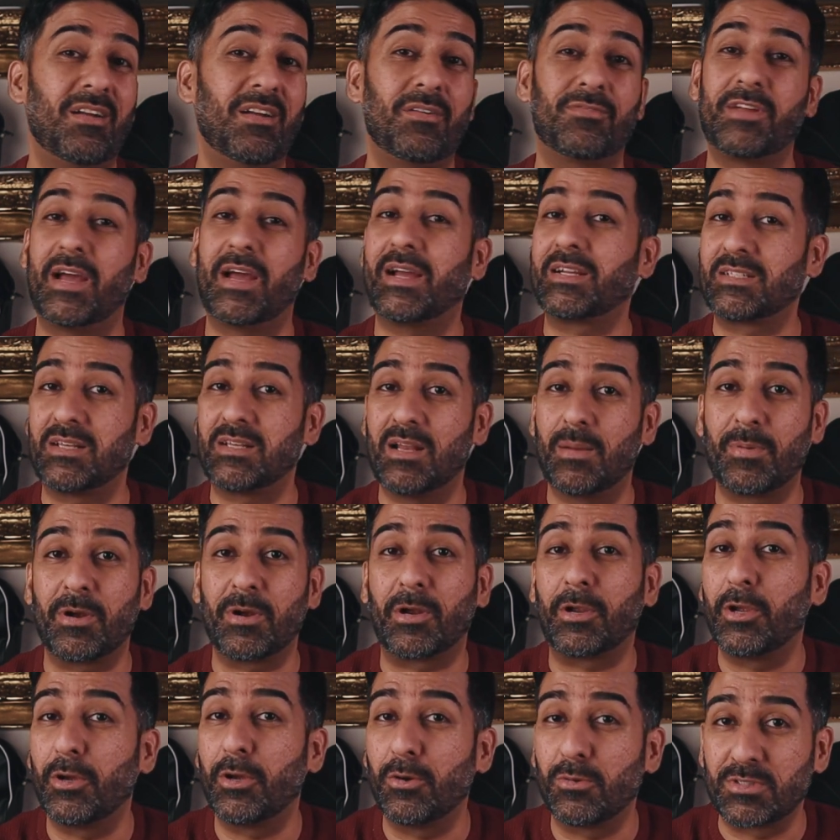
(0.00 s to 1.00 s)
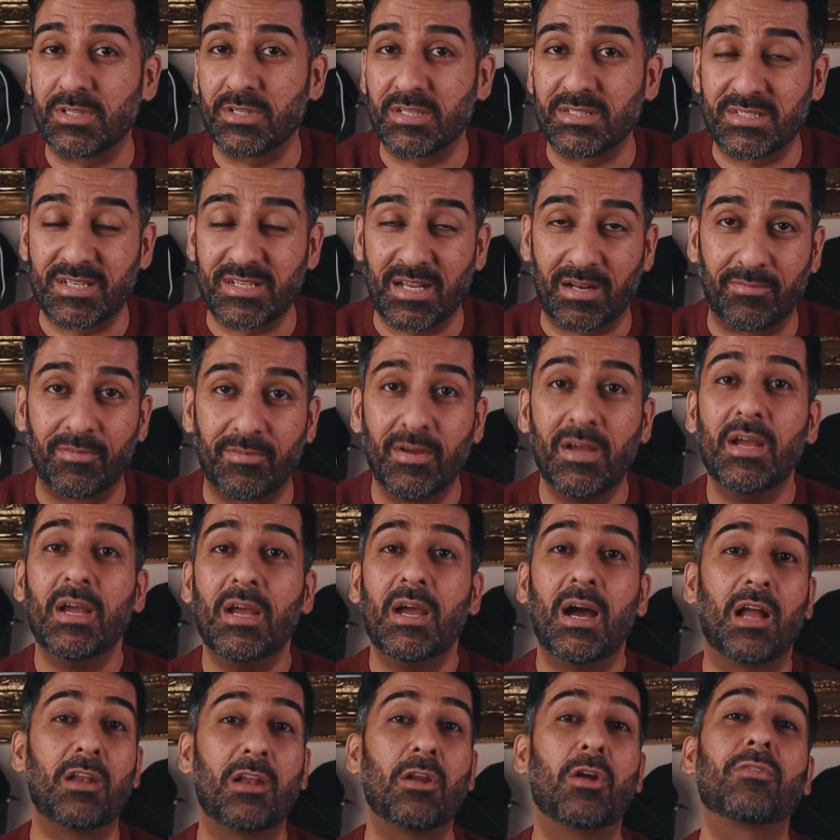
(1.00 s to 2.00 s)
kind of tank slapper cures itself.
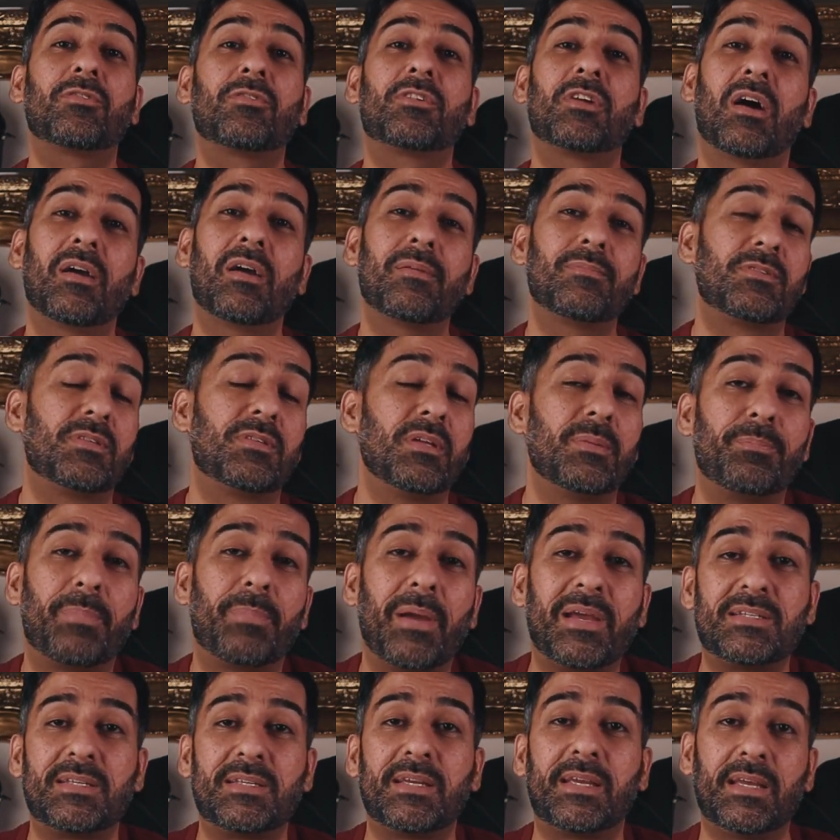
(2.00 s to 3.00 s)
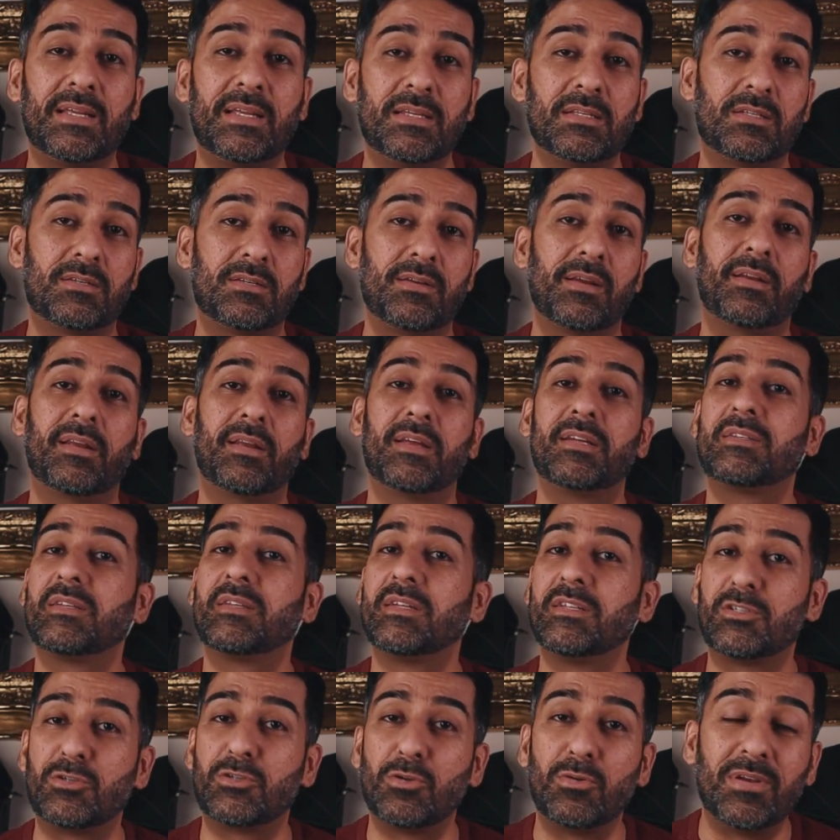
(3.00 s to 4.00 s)
A lot of times the basic instinct
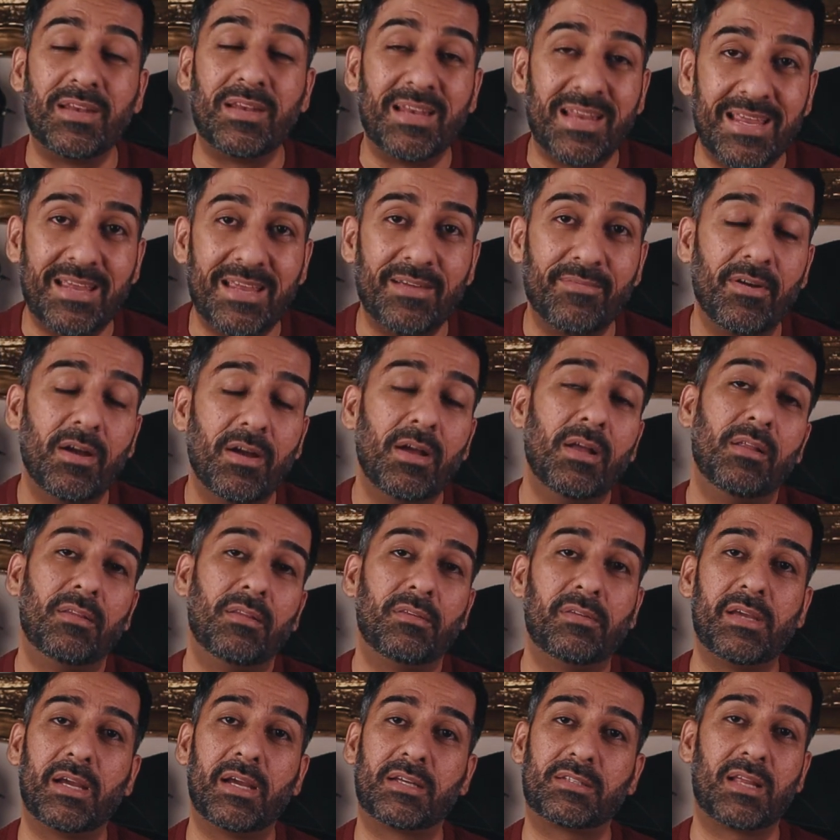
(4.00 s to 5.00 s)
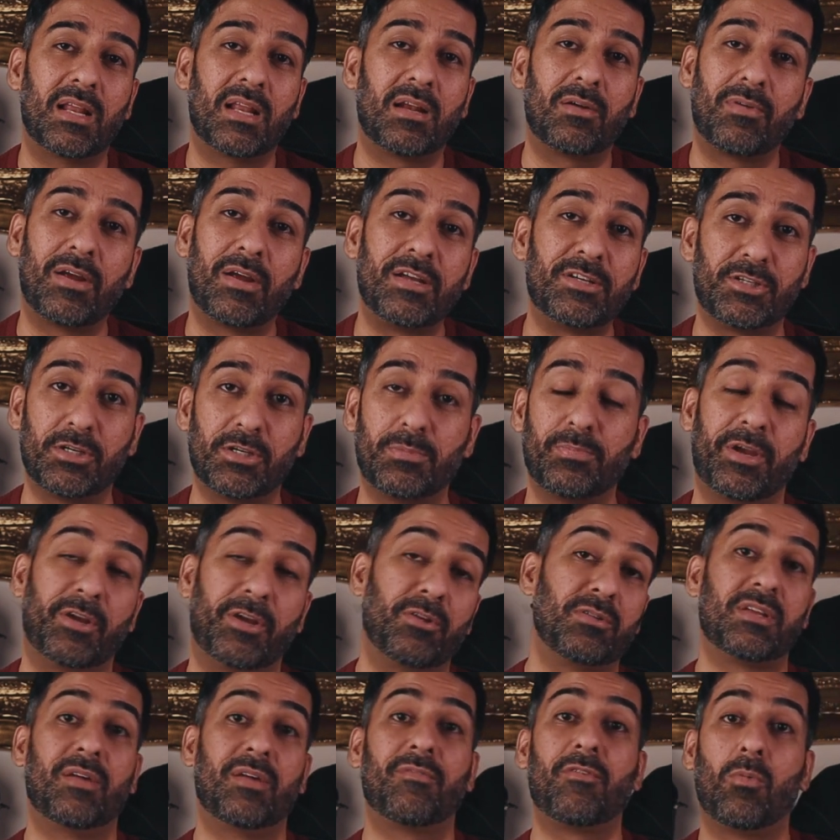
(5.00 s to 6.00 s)
is to leave the acceleration
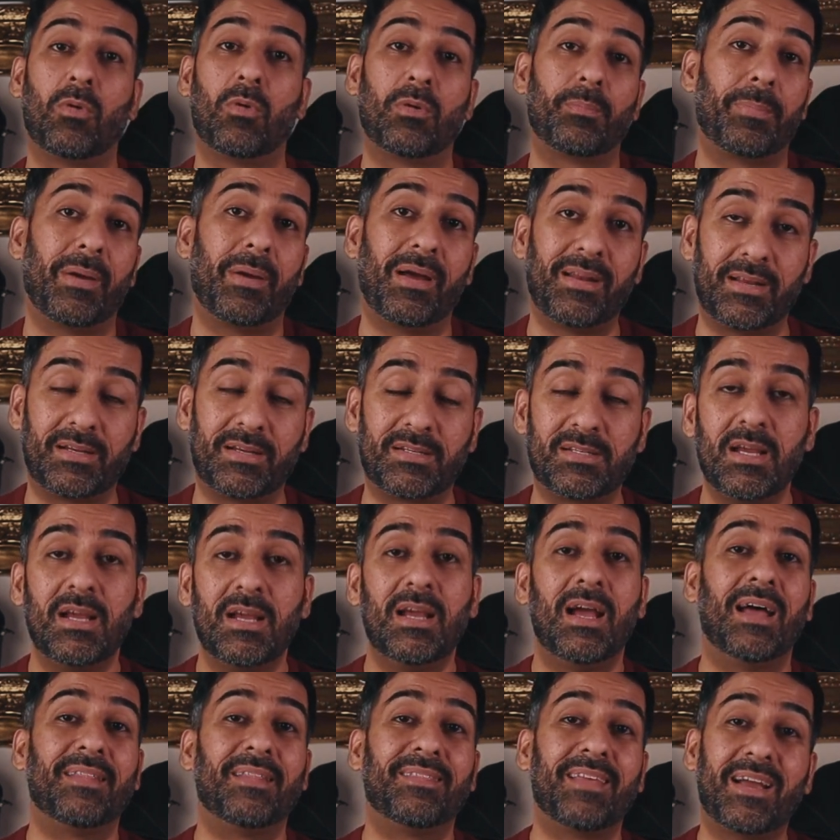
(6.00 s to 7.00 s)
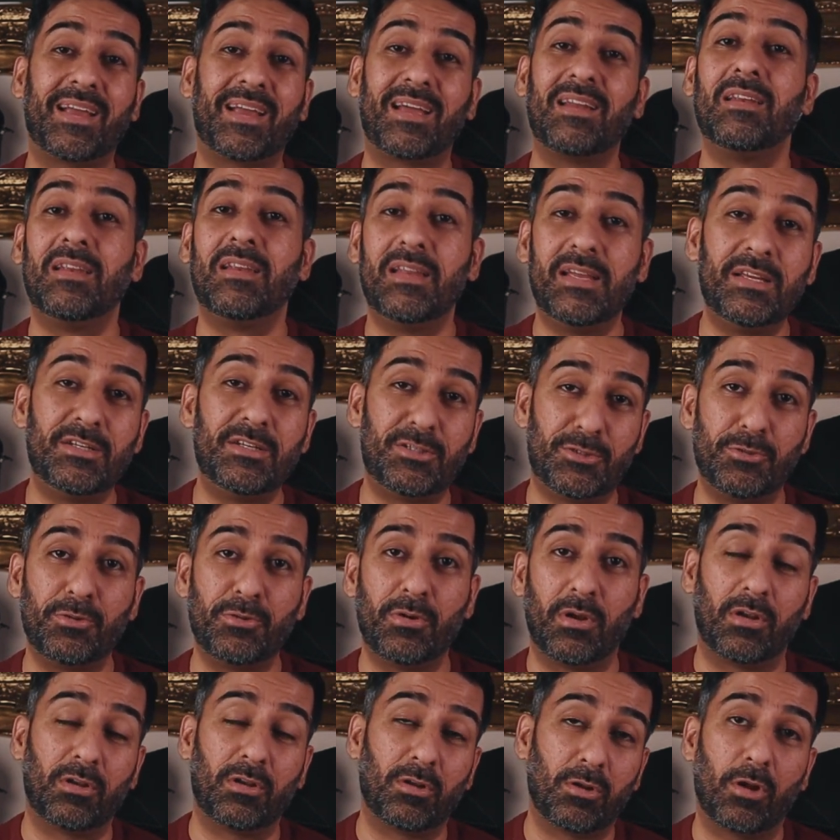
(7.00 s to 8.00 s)
because everyone panics, and that can lead
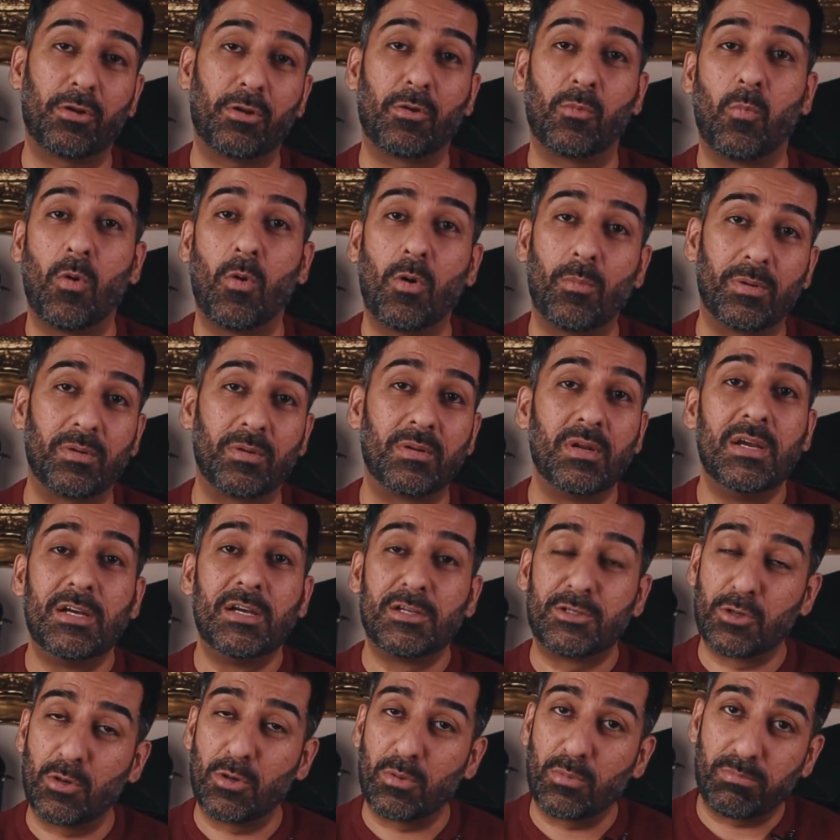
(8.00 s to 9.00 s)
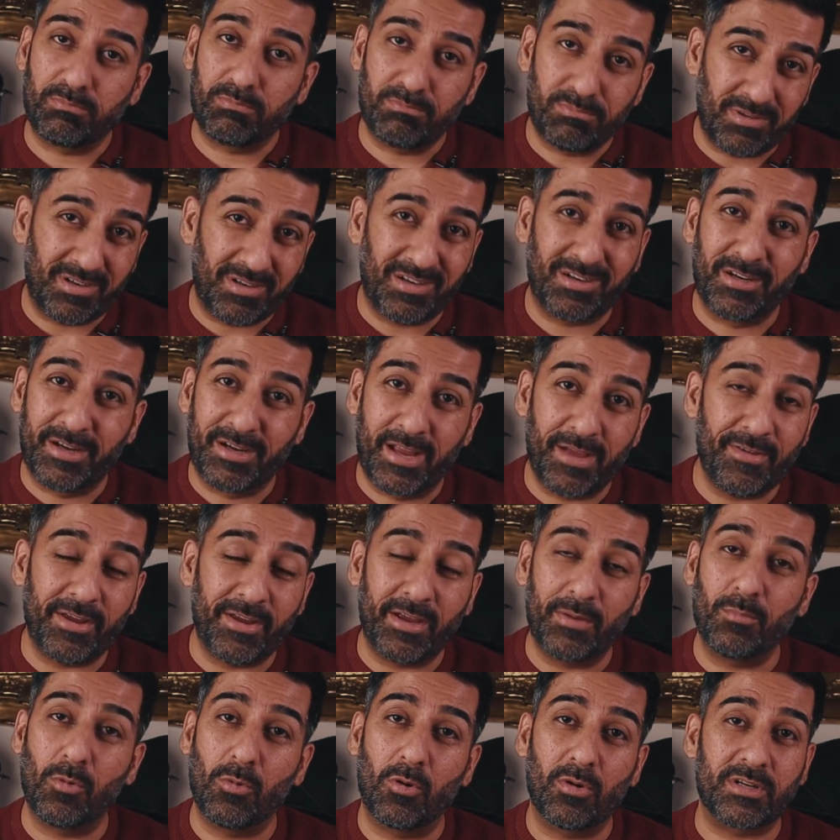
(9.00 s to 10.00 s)
to a lot of wobble. So
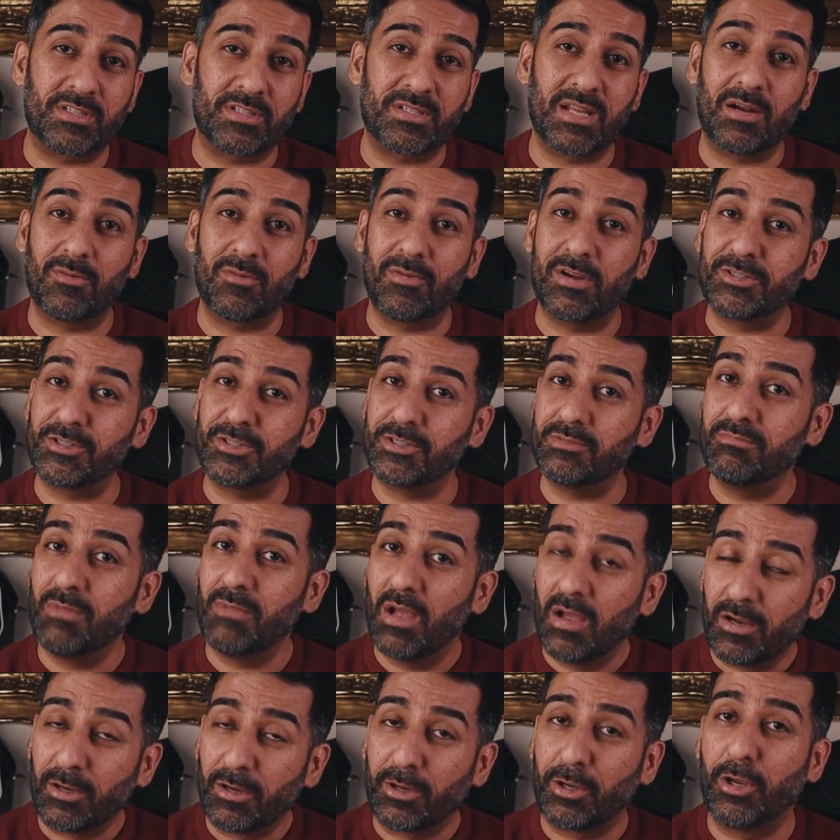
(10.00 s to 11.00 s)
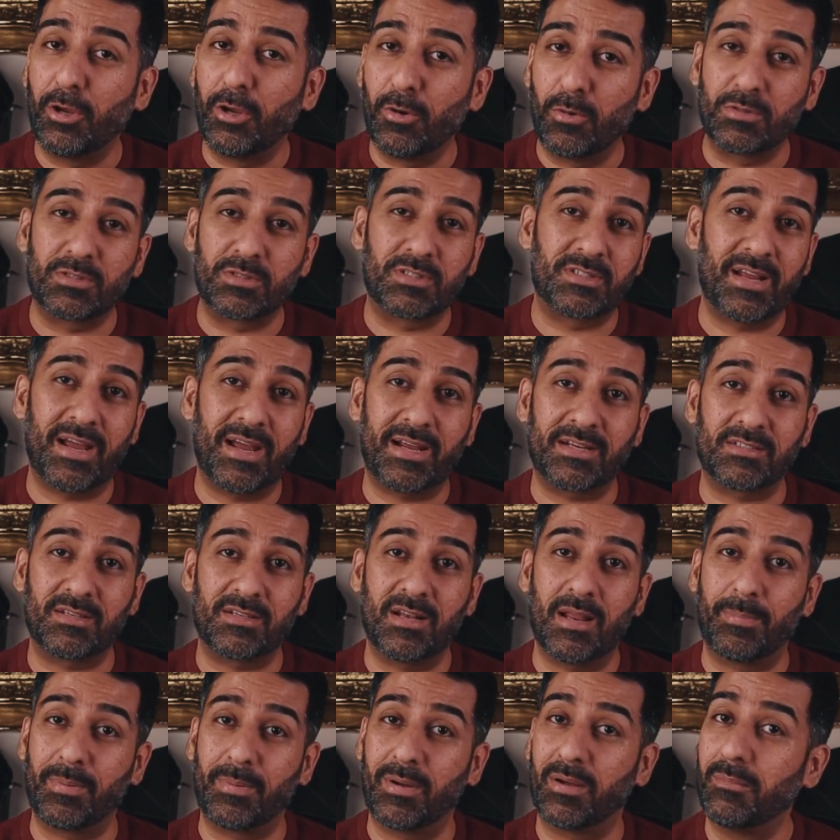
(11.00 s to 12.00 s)
giving it more acceleration cures tank
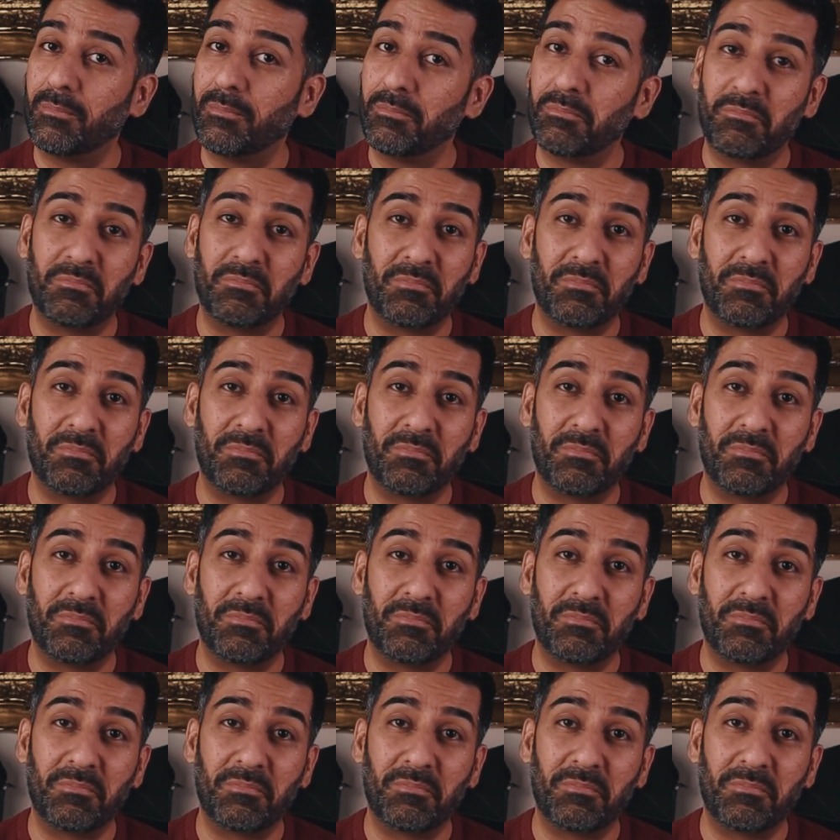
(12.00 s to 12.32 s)
slapper.